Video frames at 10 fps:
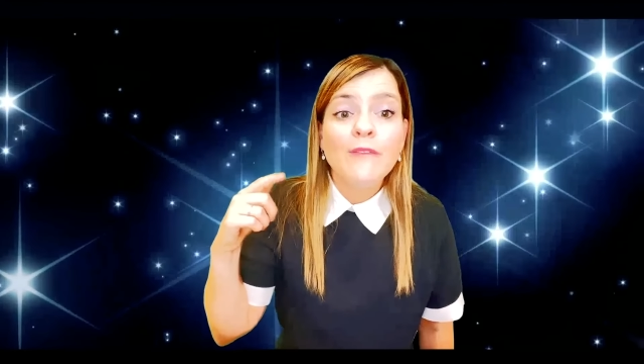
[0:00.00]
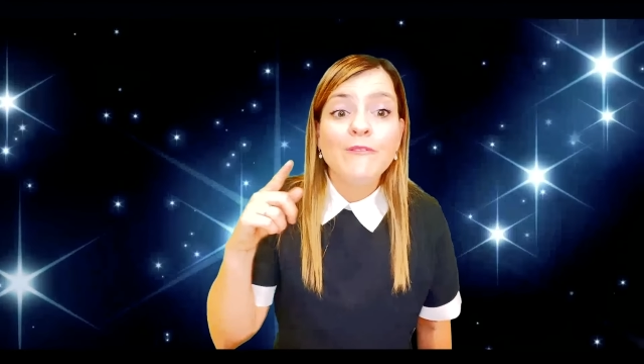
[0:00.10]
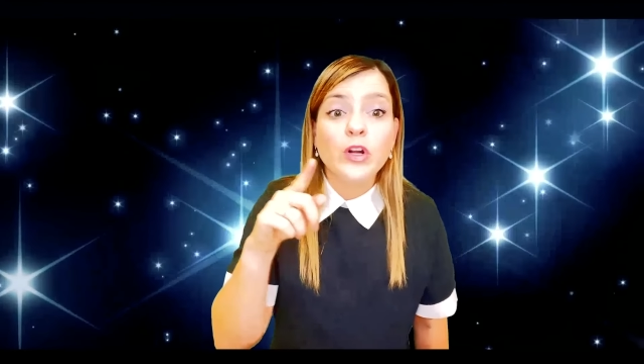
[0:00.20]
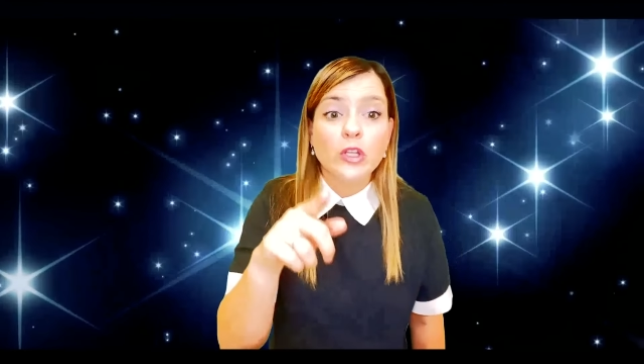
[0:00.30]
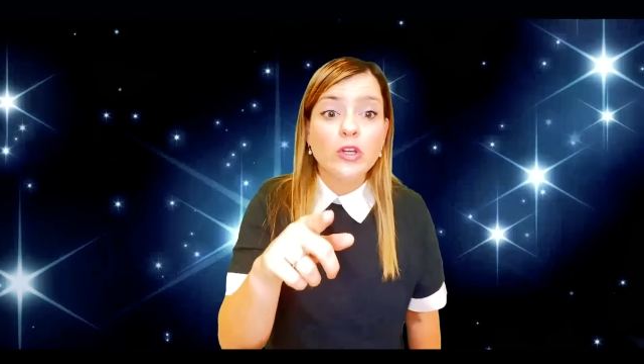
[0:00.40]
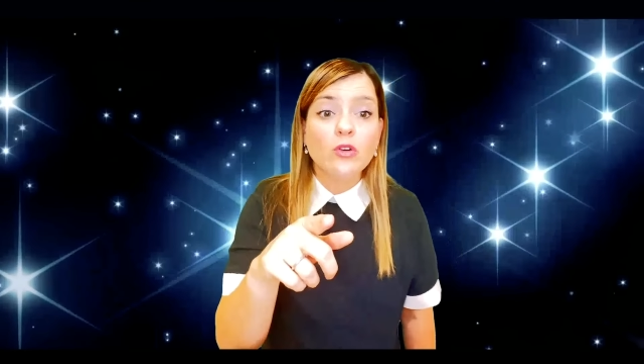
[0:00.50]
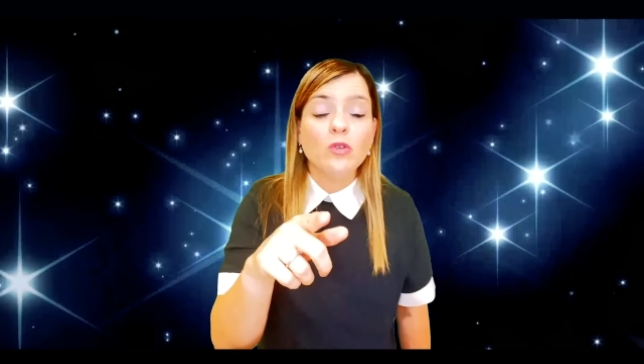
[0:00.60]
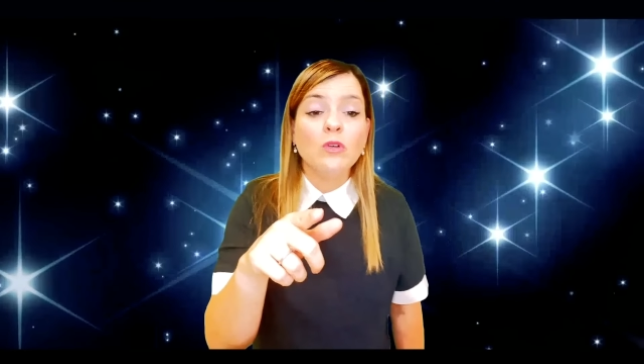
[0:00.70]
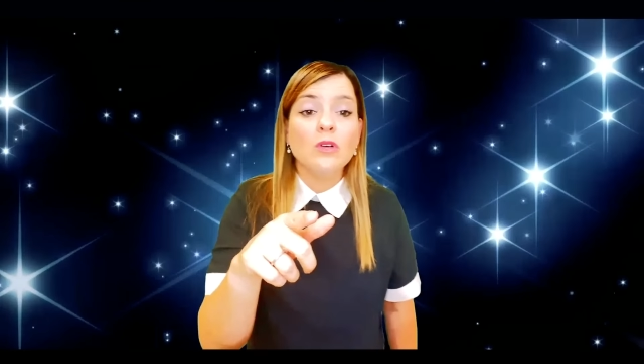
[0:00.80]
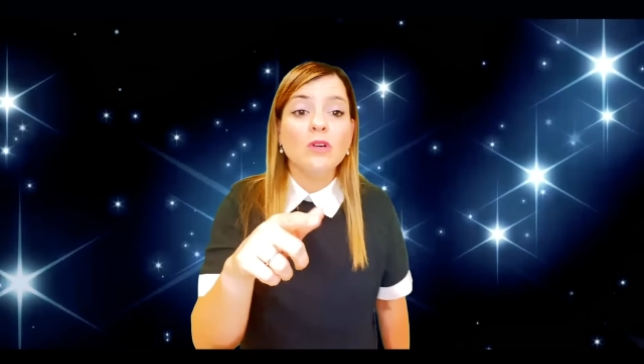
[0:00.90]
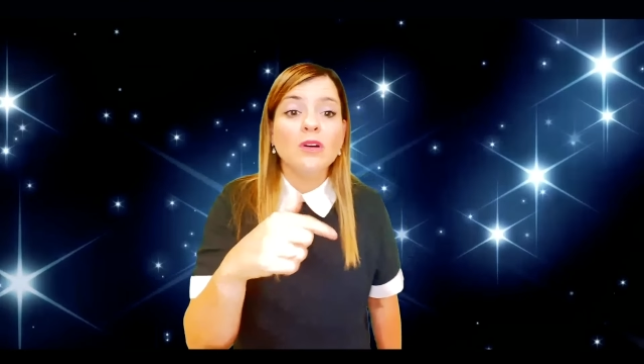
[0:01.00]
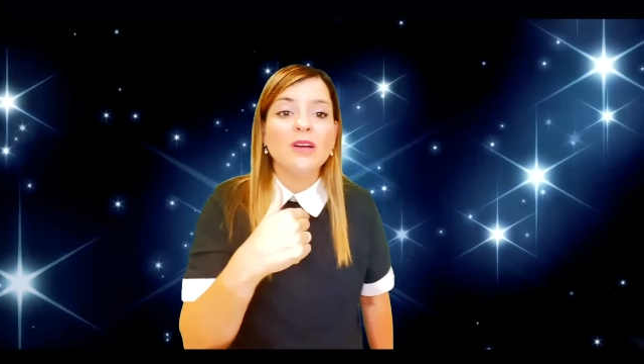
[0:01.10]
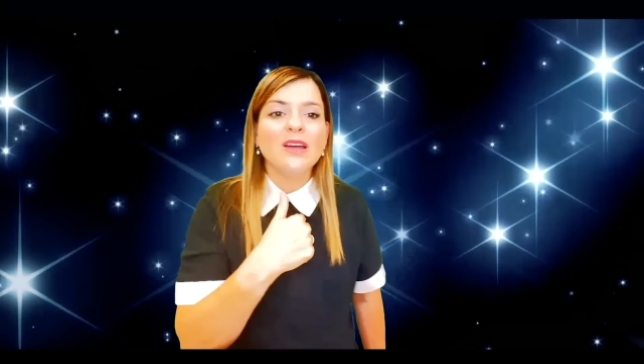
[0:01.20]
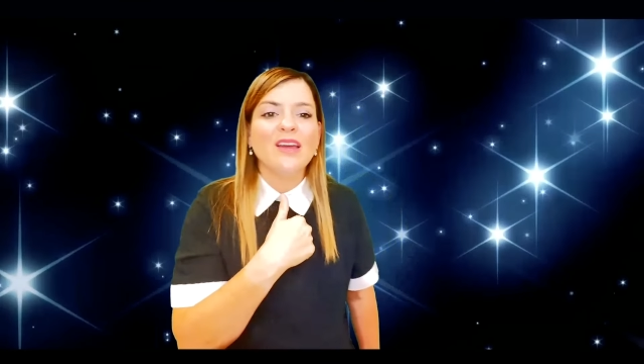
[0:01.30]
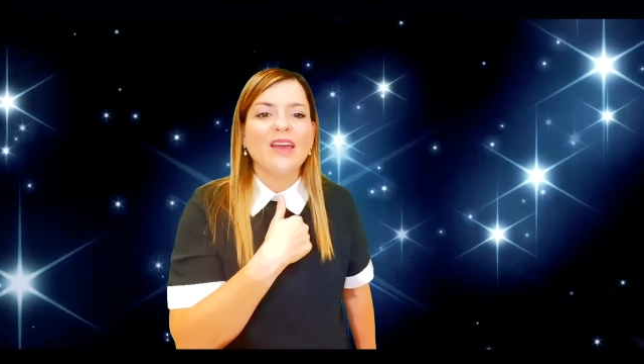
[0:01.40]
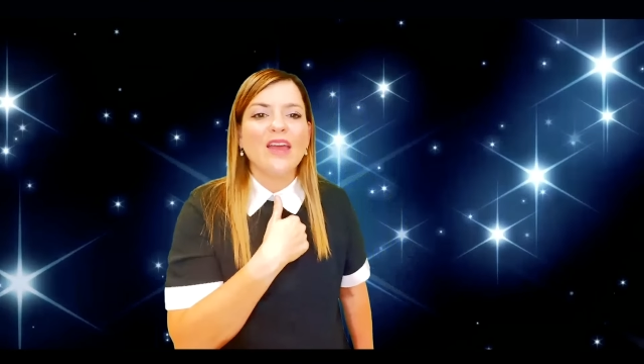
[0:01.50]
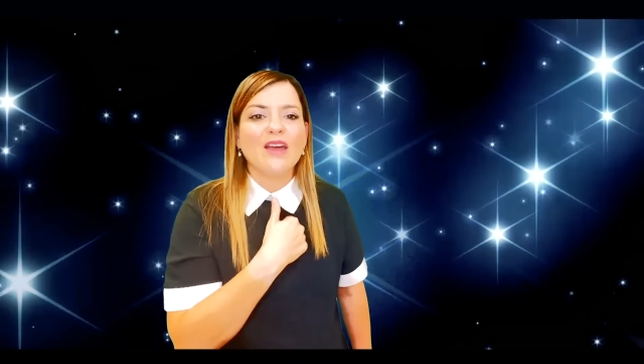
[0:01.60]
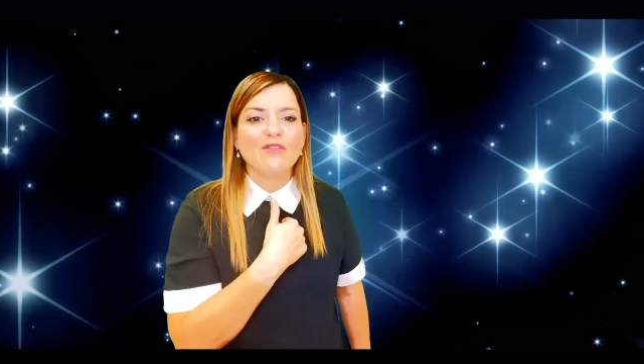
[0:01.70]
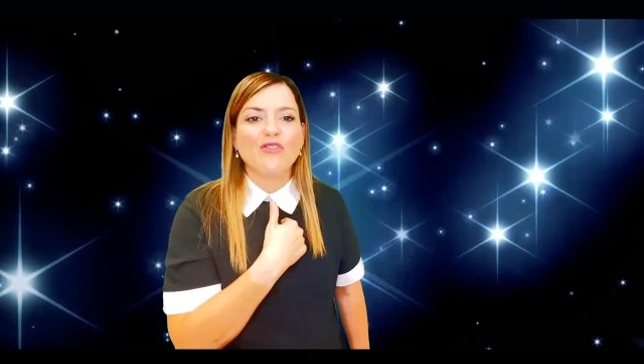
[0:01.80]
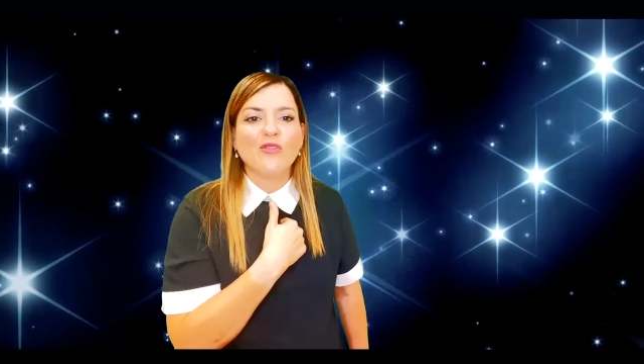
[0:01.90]
for you,
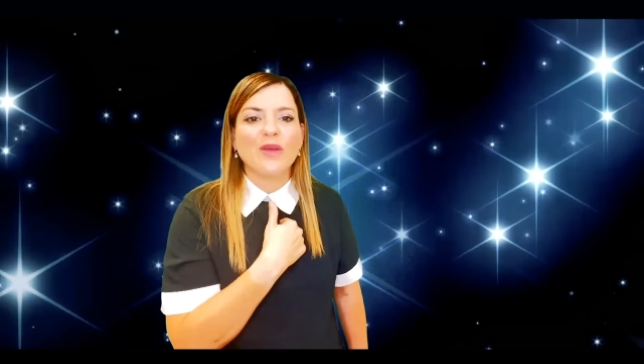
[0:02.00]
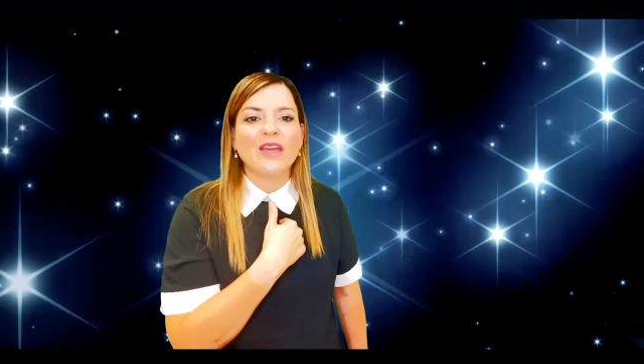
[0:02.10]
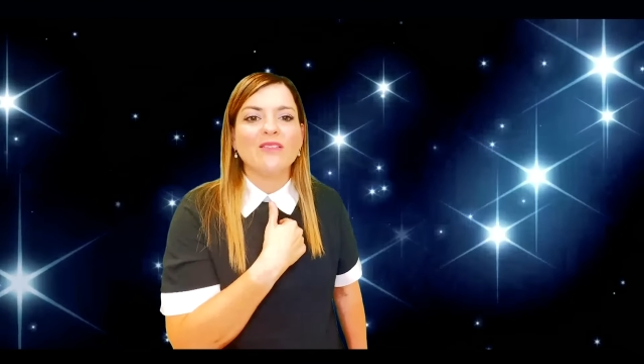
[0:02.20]
and for me.